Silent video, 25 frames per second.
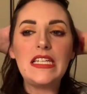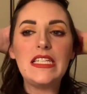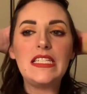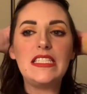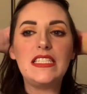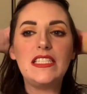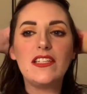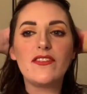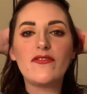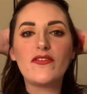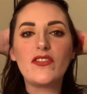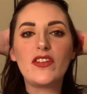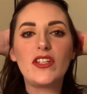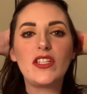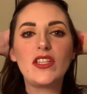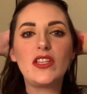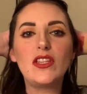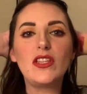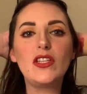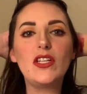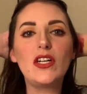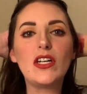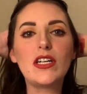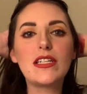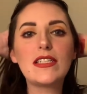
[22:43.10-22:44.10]
different
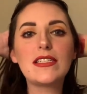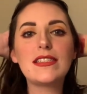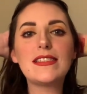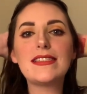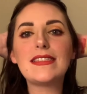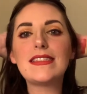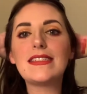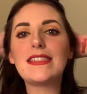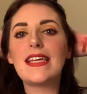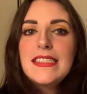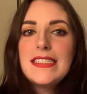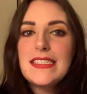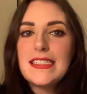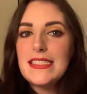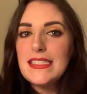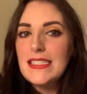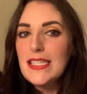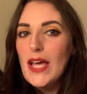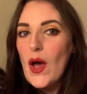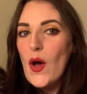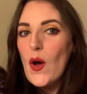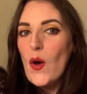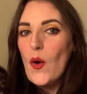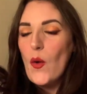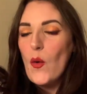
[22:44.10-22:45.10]
looks.
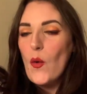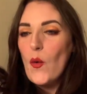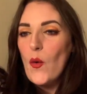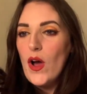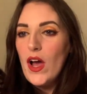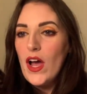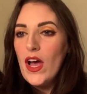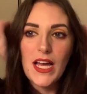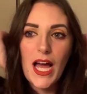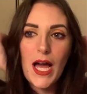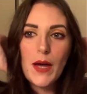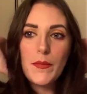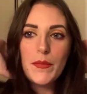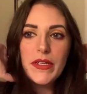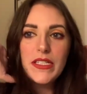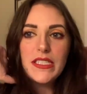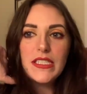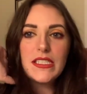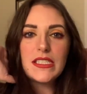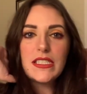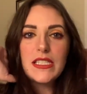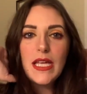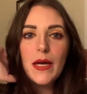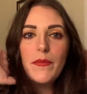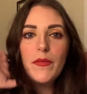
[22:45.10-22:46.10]
So happy
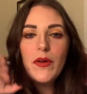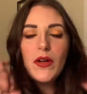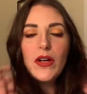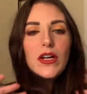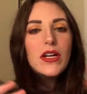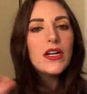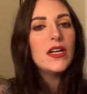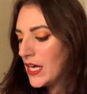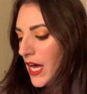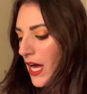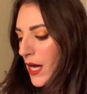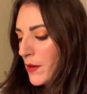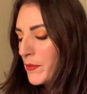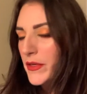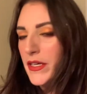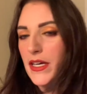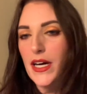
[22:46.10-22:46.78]
December, happy